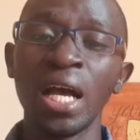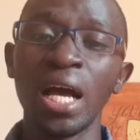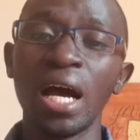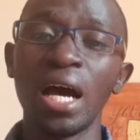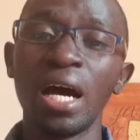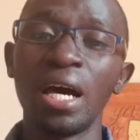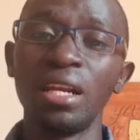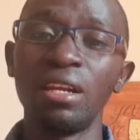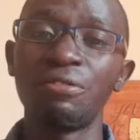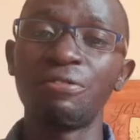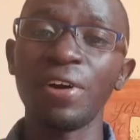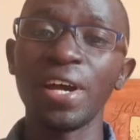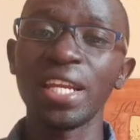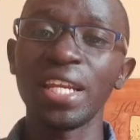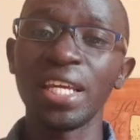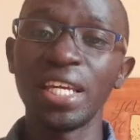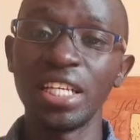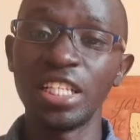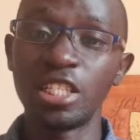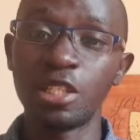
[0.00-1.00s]
and
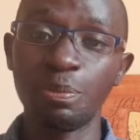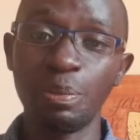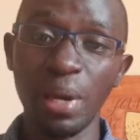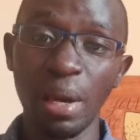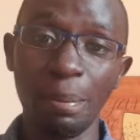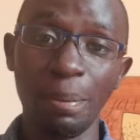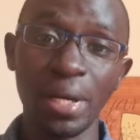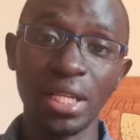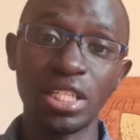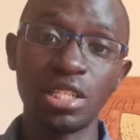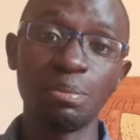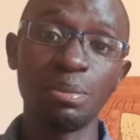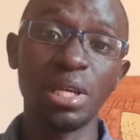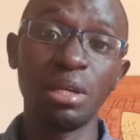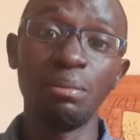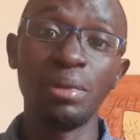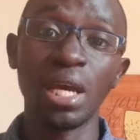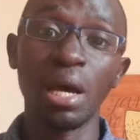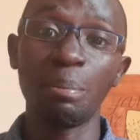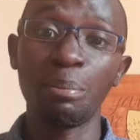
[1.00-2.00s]
finding its spare parts may
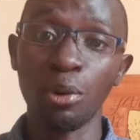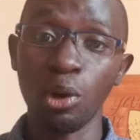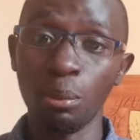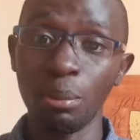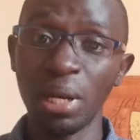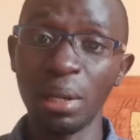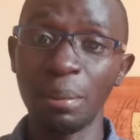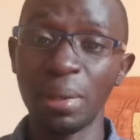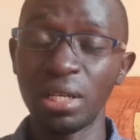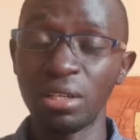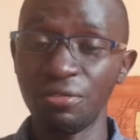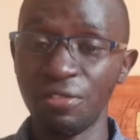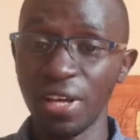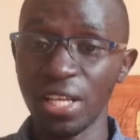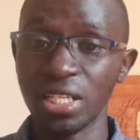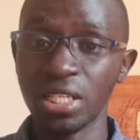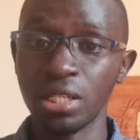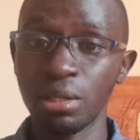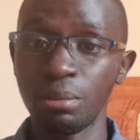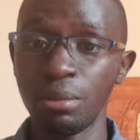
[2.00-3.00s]
be a problem at
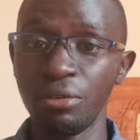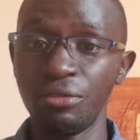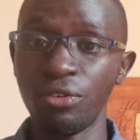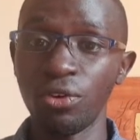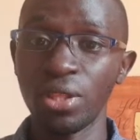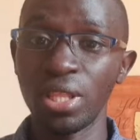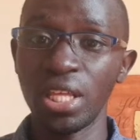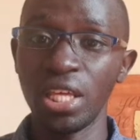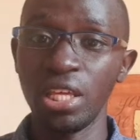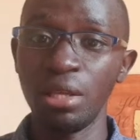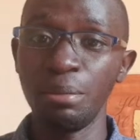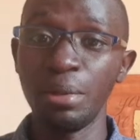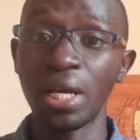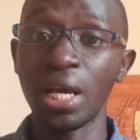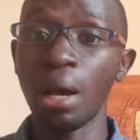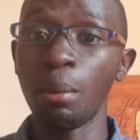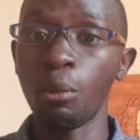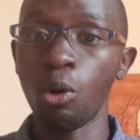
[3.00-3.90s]
first before they become